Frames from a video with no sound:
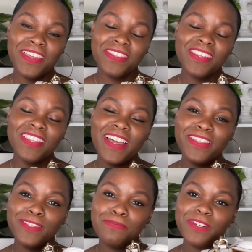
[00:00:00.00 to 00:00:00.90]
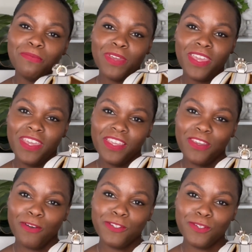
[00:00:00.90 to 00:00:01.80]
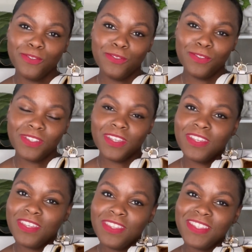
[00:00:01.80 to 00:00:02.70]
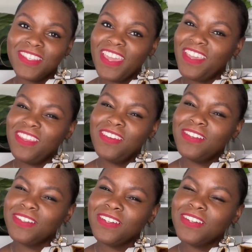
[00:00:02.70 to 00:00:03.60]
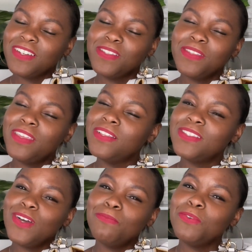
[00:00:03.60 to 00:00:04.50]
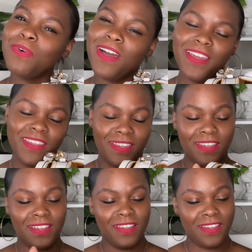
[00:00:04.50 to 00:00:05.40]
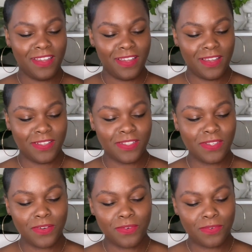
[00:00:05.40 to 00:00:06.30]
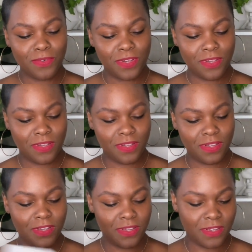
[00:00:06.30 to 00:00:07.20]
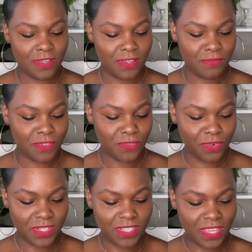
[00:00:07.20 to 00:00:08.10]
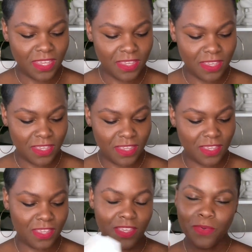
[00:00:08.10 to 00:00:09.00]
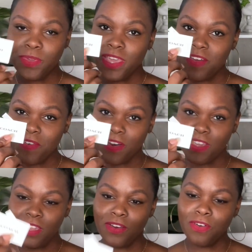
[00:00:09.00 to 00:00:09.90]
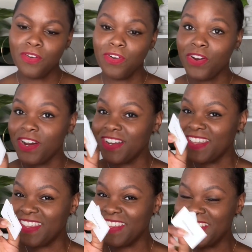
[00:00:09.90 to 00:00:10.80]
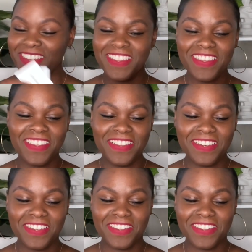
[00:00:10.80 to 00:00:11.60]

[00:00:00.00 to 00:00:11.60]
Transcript: to line this pretty bag, y'all chose this khaki color tell me why. So I'm just going to take, we have our care card, and again,